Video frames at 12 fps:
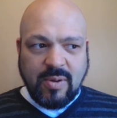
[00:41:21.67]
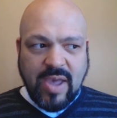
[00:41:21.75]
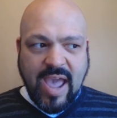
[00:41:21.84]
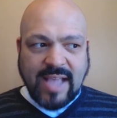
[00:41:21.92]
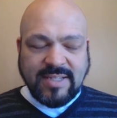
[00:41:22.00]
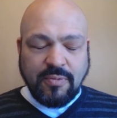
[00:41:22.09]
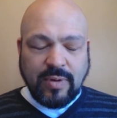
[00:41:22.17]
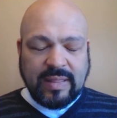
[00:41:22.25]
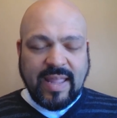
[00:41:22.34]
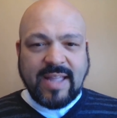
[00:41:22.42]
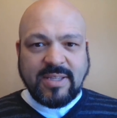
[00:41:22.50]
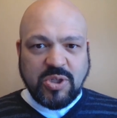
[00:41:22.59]
as it
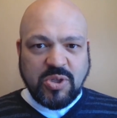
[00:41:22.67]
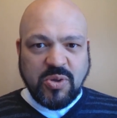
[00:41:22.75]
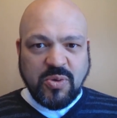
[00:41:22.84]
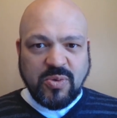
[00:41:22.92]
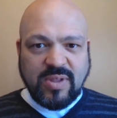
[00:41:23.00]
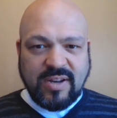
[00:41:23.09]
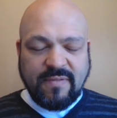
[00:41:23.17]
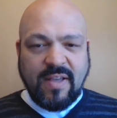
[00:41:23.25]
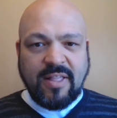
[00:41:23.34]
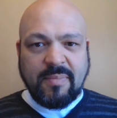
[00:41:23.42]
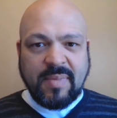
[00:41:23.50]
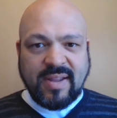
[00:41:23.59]
relates to the
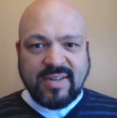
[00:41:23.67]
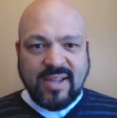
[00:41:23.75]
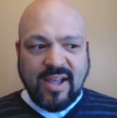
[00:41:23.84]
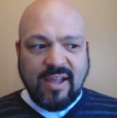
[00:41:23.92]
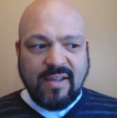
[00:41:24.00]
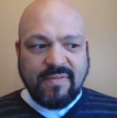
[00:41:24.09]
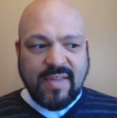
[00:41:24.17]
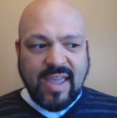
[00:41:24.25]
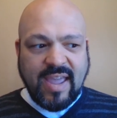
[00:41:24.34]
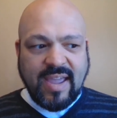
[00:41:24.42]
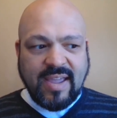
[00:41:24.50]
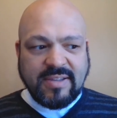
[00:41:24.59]
development of
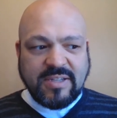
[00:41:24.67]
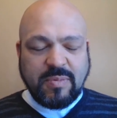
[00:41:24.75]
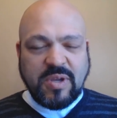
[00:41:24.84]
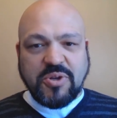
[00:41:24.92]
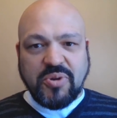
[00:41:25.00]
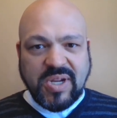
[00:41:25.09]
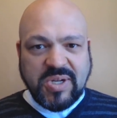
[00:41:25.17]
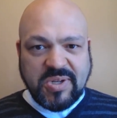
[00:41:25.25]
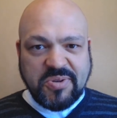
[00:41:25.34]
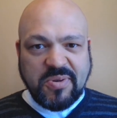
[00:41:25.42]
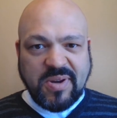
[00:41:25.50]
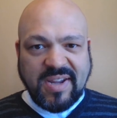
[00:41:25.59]
a speech
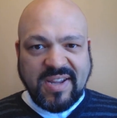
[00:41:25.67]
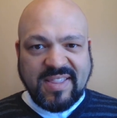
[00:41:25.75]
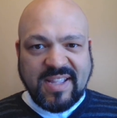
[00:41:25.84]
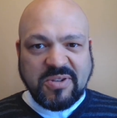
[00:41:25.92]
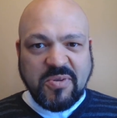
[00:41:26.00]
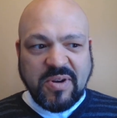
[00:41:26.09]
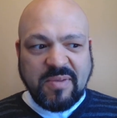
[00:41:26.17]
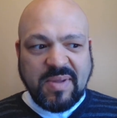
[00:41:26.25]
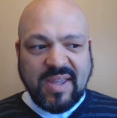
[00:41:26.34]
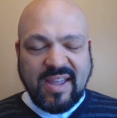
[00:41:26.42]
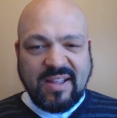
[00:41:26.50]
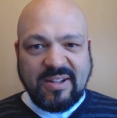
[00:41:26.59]
registry that's going to be
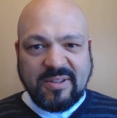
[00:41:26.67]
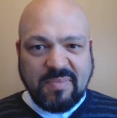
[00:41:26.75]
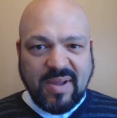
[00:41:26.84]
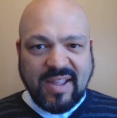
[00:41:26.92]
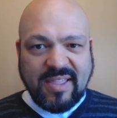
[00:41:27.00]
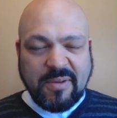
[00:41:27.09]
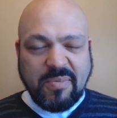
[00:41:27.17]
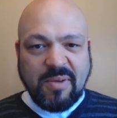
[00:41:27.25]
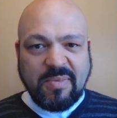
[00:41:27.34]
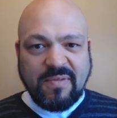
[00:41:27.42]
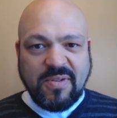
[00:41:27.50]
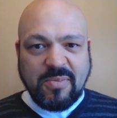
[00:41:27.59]
held by the
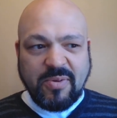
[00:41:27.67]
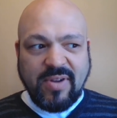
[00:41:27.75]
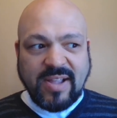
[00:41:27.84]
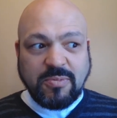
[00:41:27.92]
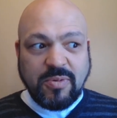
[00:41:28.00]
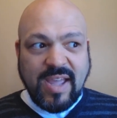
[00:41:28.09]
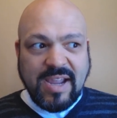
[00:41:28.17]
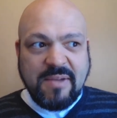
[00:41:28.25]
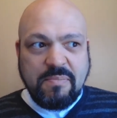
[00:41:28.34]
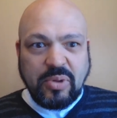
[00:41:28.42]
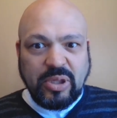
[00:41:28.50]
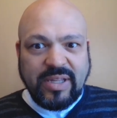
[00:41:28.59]
Department of Human Rights. Well, that
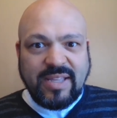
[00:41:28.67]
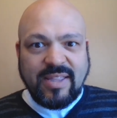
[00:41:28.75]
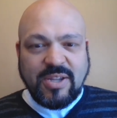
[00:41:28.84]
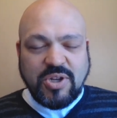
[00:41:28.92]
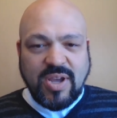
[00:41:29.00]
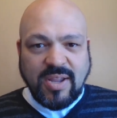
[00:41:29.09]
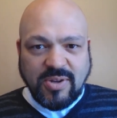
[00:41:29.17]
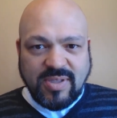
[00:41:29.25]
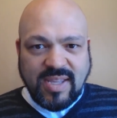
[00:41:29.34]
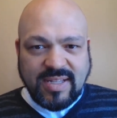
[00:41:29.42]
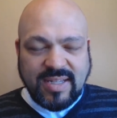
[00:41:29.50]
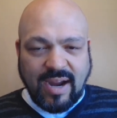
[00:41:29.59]
completely changes
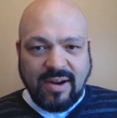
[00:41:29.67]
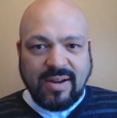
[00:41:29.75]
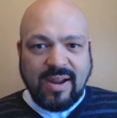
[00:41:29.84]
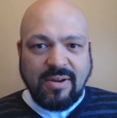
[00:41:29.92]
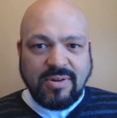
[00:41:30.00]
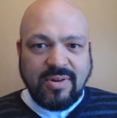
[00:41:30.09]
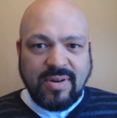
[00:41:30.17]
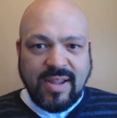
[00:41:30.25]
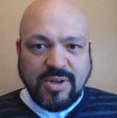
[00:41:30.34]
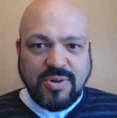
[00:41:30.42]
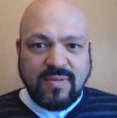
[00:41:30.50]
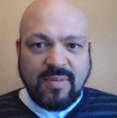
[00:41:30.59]
the entire character and
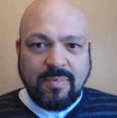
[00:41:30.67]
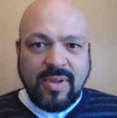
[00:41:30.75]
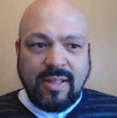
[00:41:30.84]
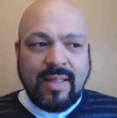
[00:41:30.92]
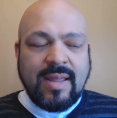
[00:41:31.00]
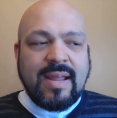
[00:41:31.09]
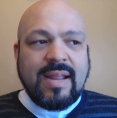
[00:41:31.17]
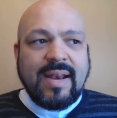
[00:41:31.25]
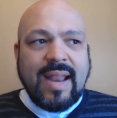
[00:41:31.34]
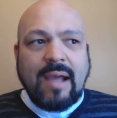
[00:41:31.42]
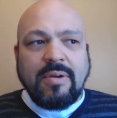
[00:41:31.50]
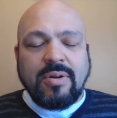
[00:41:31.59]
nature of the bill.
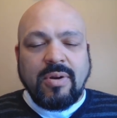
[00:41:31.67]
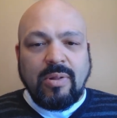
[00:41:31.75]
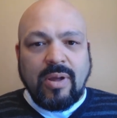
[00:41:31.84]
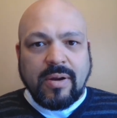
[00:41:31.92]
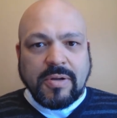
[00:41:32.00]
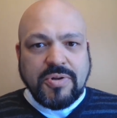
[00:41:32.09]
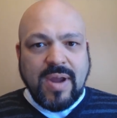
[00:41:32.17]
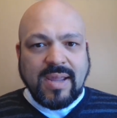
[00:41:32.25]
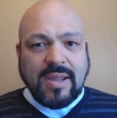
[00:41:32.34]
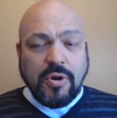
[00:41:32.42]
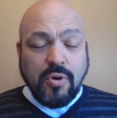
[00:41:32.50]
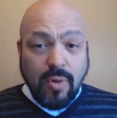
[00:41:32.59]
Now you're no longer
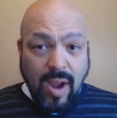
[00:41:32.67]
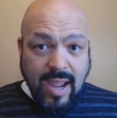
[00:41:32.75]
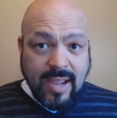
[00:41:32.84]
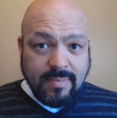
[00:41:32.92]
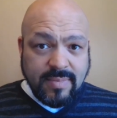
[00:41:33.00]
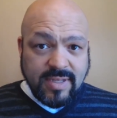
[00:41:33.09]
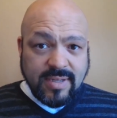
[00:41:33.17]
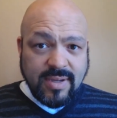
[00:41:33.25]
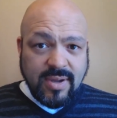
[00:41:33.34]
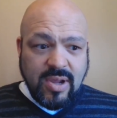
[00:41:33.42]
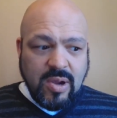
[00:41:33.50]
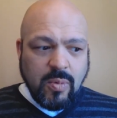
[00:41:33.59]
tracking crimes,
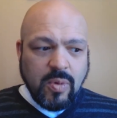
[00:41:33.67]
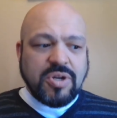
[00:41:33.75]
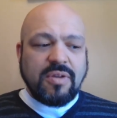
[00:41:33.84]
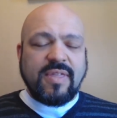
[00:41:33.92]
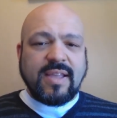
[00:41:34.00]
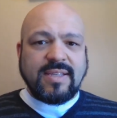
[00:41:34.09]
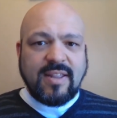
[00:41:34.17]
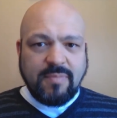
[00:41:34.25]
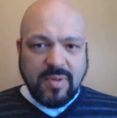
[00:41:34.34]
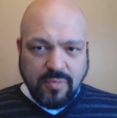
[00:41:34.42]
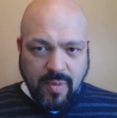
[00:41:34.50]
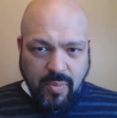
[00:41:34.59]
which are things that have
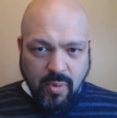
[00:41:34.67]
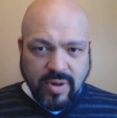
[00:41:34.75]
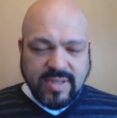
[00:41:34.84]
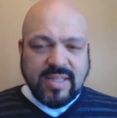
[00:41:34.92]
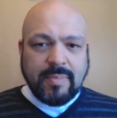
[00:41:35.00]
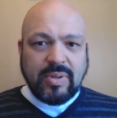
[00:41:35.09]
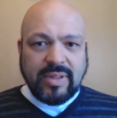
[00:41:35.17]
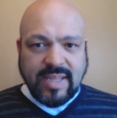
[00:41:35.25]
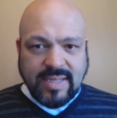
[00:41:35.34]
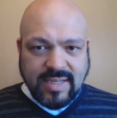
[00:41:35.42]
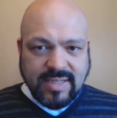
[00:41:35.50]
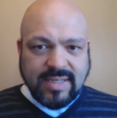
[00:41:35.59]
been reported to the
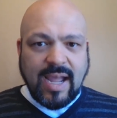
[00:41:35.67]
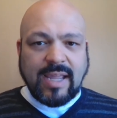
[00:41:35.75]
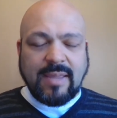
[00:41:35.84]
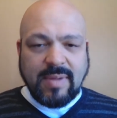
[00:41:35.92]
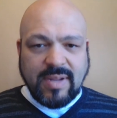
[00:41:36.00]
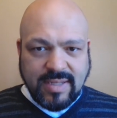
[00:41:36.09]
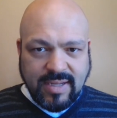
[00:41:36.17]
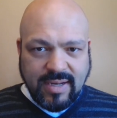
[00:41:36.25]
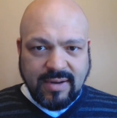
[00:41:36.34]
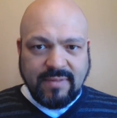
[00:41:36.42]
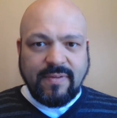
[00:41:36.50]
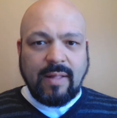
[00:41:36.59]
police and documented
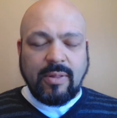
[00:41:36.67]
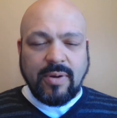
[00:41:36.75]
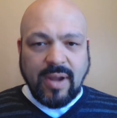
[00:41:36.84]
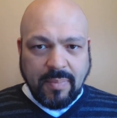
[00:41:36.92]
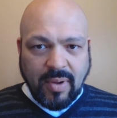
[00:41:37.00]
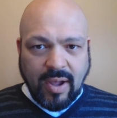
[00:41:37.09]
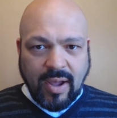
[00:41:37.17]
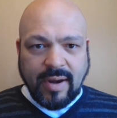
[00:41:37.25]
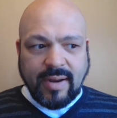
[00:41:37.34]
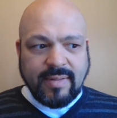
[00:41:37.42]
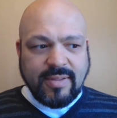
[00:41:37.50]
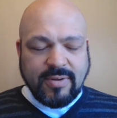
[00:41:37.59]
and followed up on,
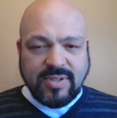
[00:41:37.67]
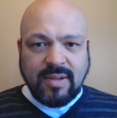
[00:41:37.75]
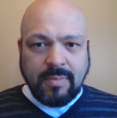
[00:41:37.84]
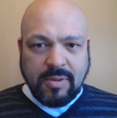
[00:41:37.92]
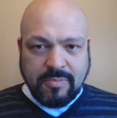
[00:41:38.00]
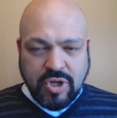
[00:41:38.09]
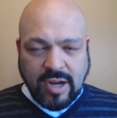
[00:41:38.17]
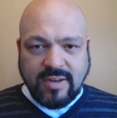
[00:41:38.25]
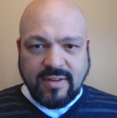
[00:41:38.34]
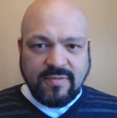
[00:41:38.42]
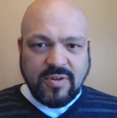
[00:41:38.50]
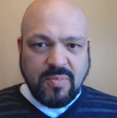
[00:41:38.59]
and there's some
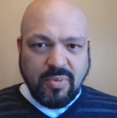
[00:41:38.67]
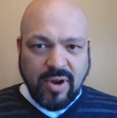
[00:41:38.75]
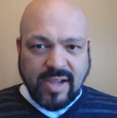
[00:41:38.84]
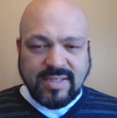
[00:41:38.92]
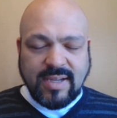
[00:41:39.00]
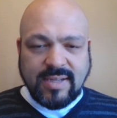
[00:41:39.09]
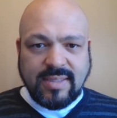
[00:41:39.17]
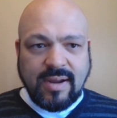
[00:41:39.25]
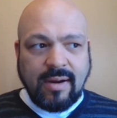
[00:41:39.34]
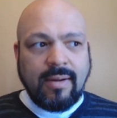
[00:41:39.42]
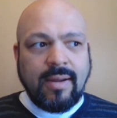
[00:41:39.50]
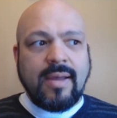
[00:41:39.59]
objective due process
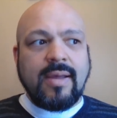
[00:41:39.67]
there.